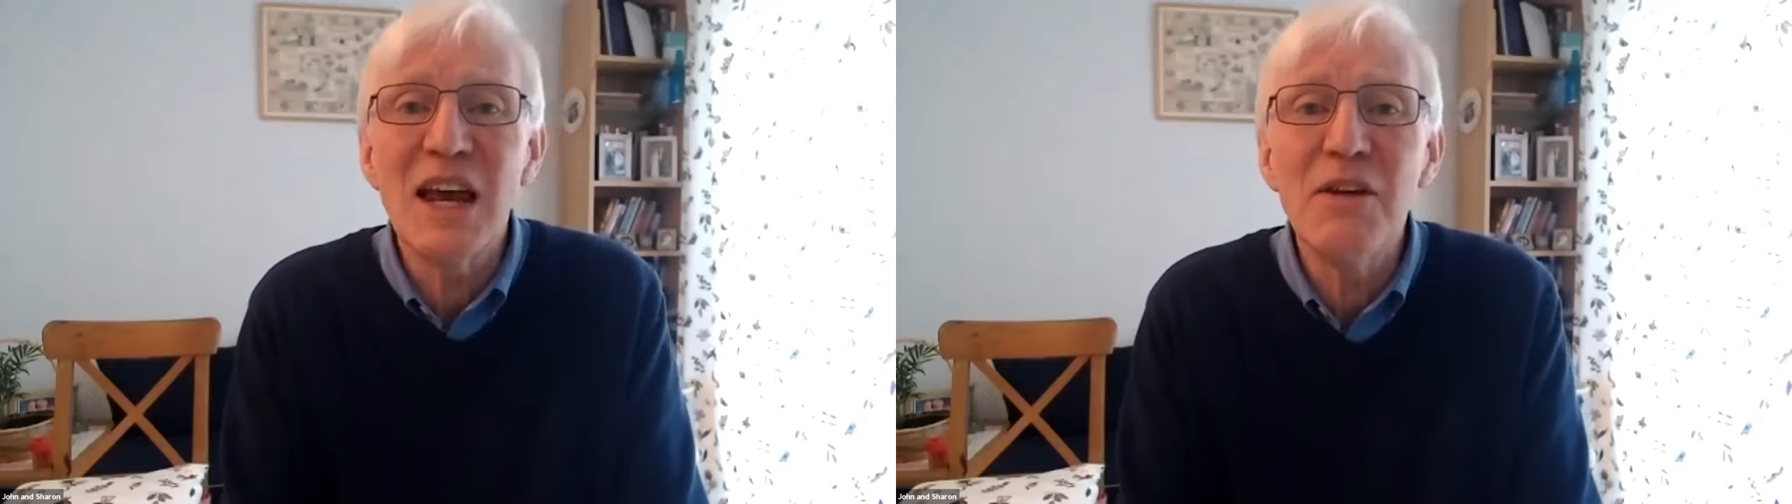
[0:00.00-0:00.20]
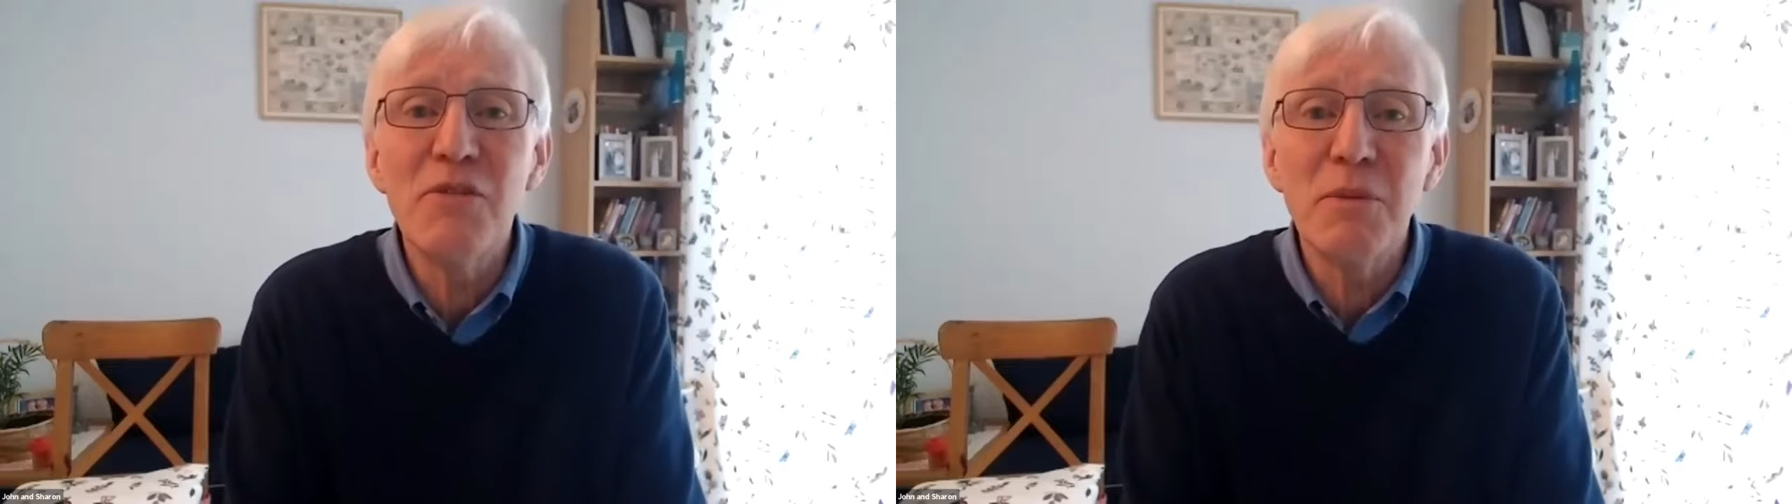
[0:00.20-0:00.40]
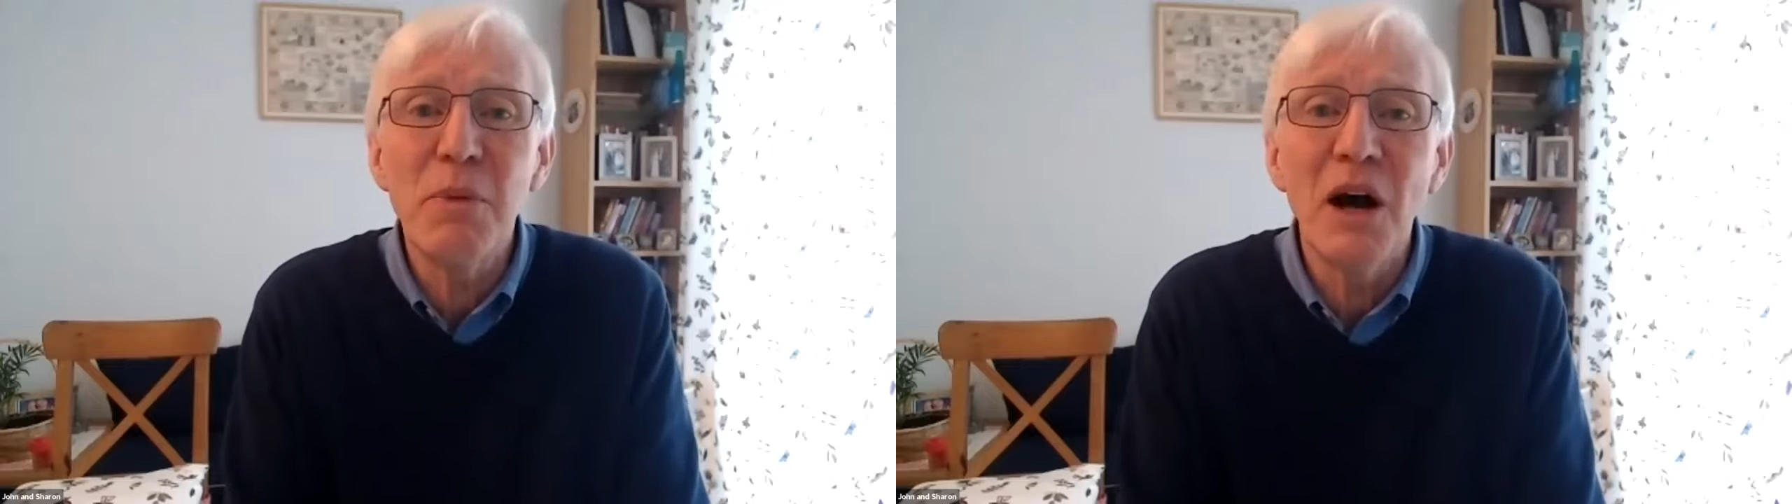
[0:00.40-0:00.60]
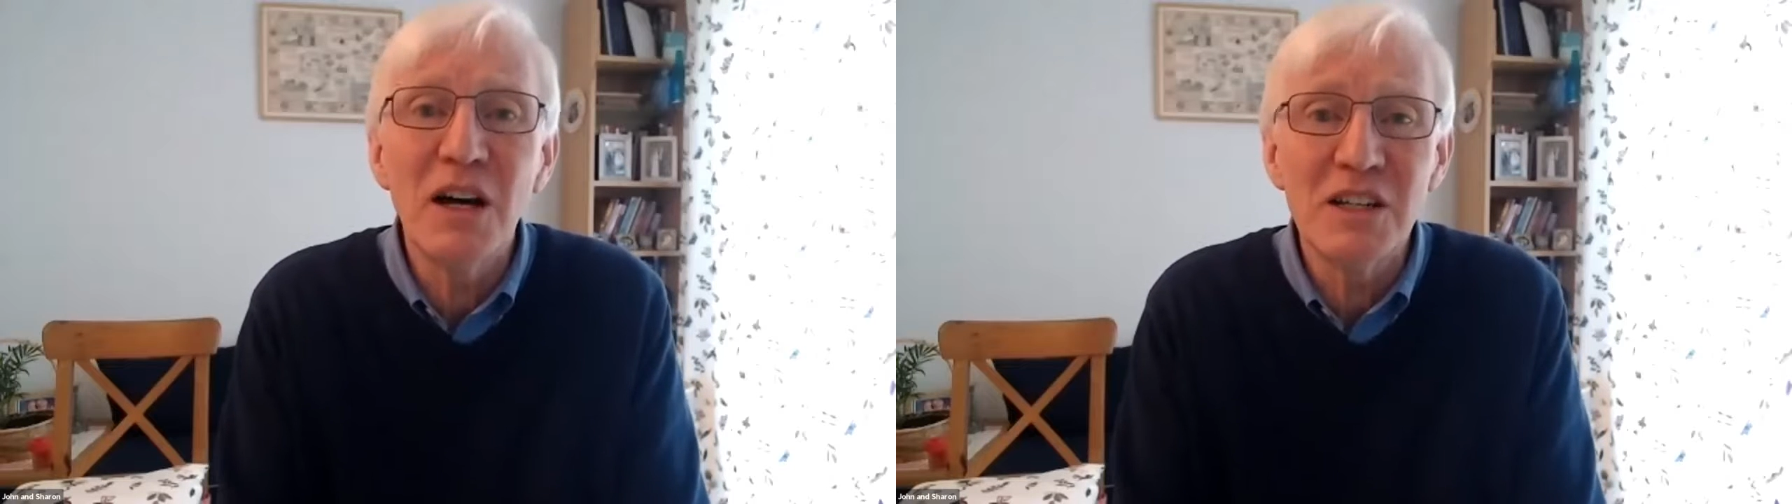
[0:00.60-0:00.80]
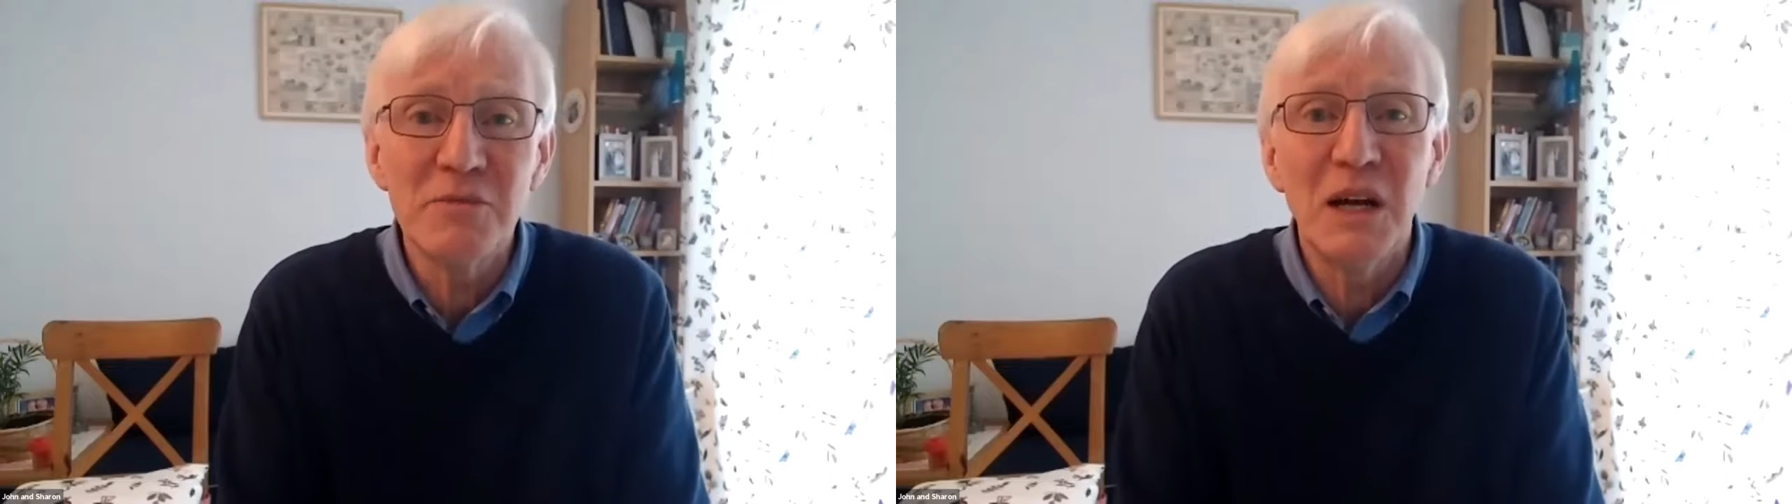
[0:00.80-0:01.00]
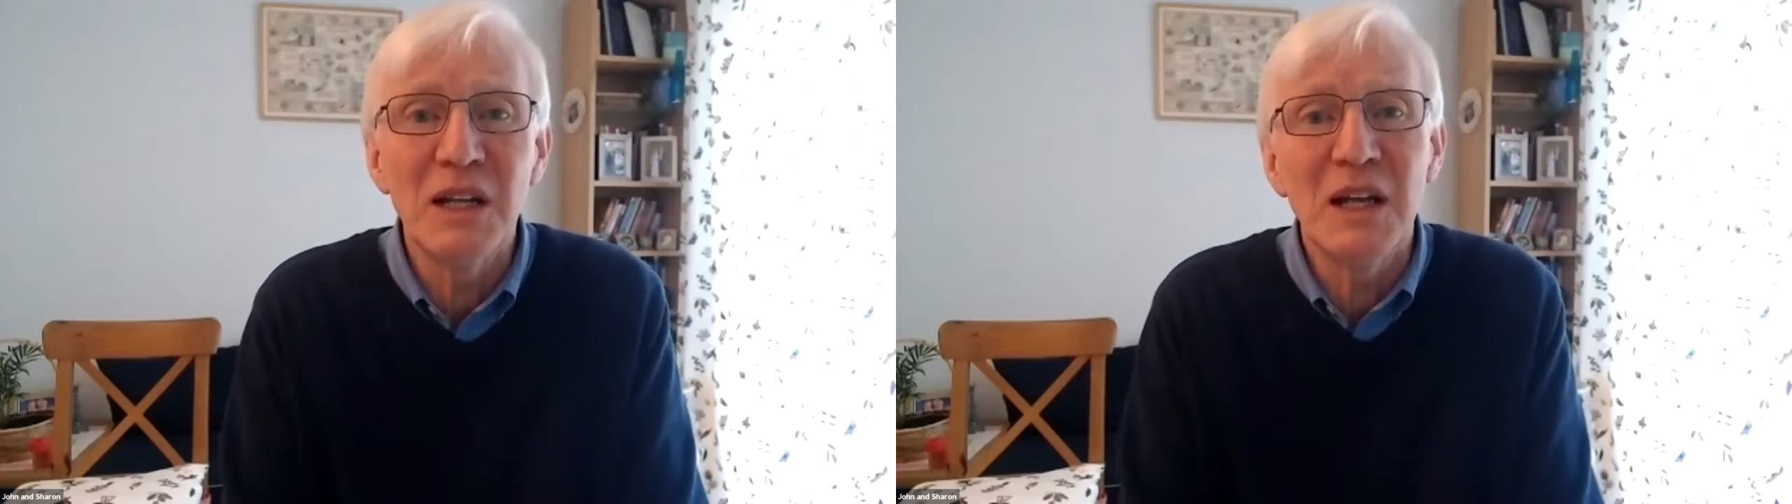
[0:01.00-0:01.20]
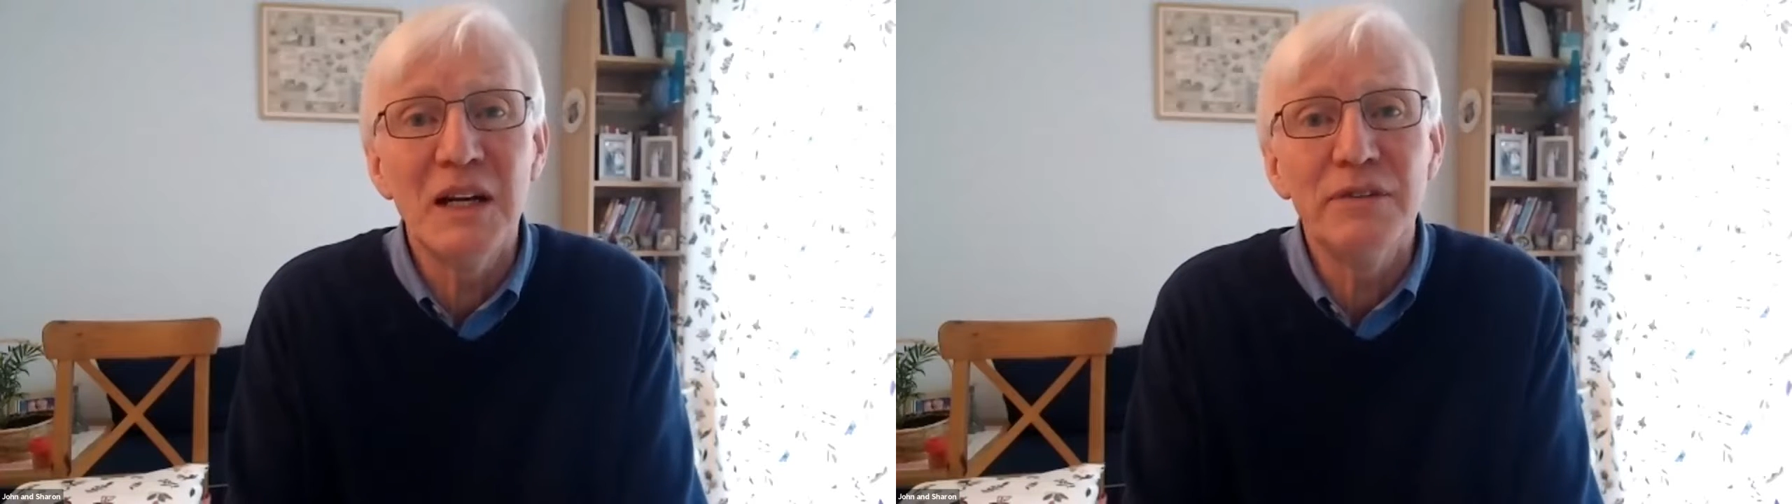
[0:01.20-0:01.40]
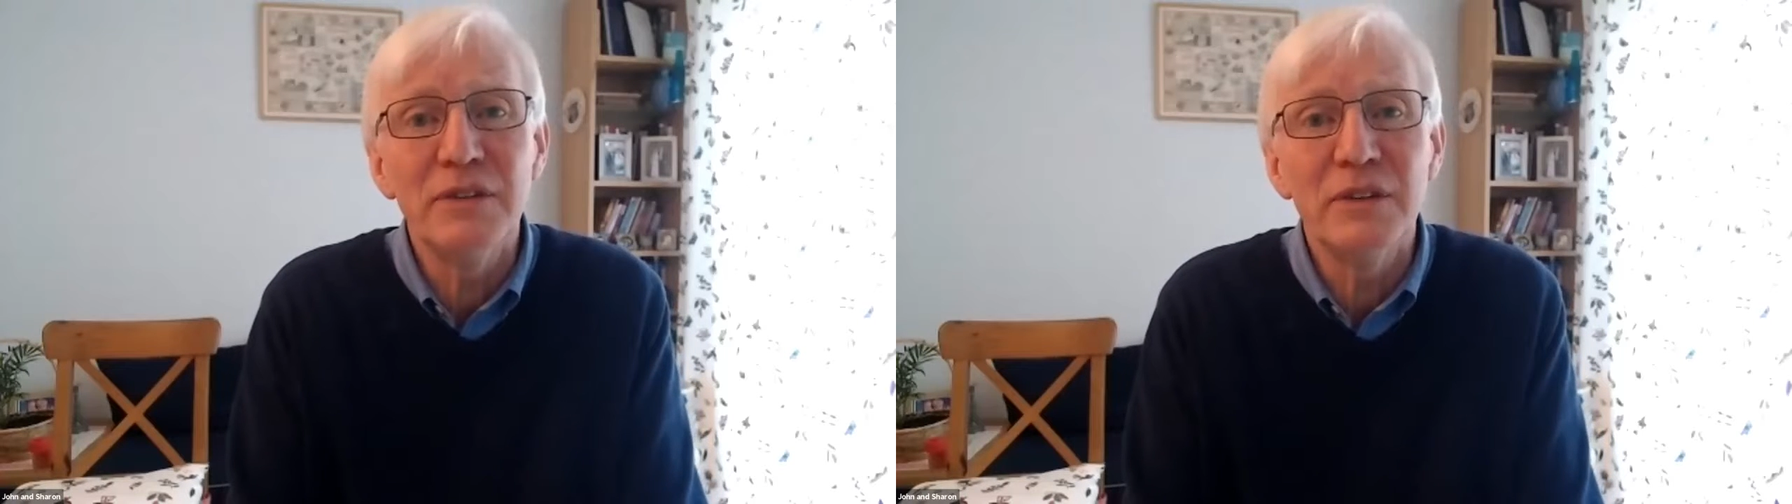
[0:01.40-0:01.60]
every part of my
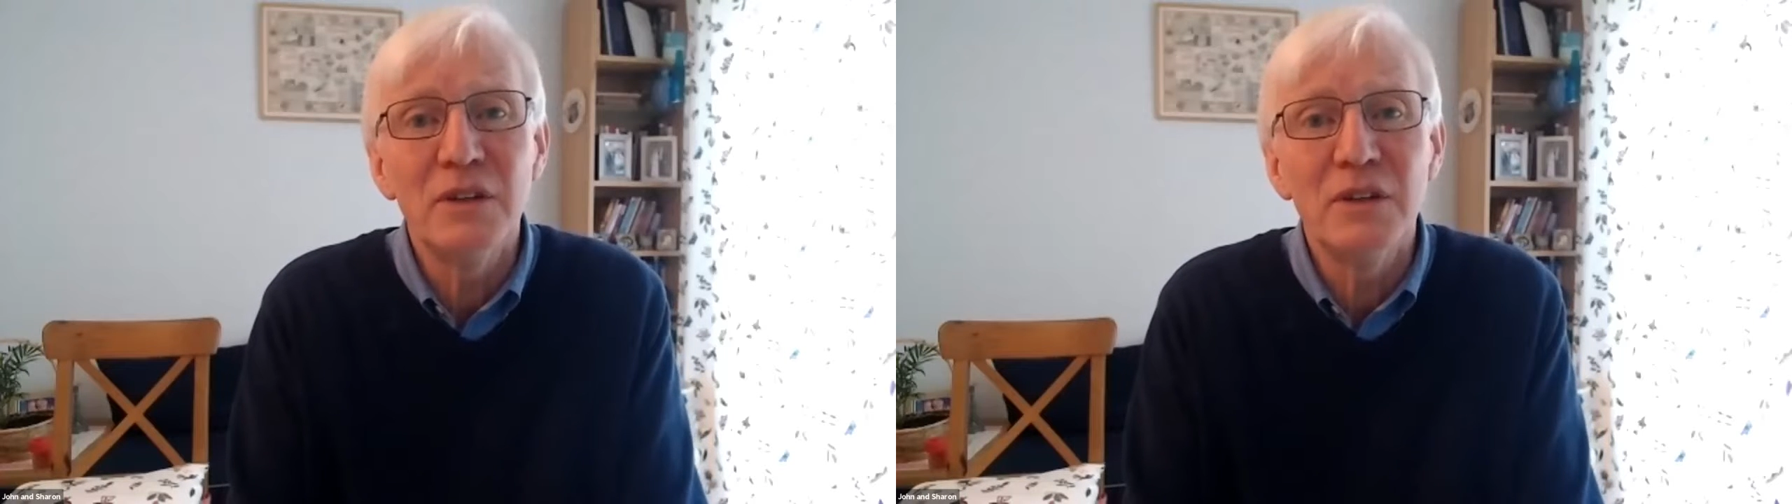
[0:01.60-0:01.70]
life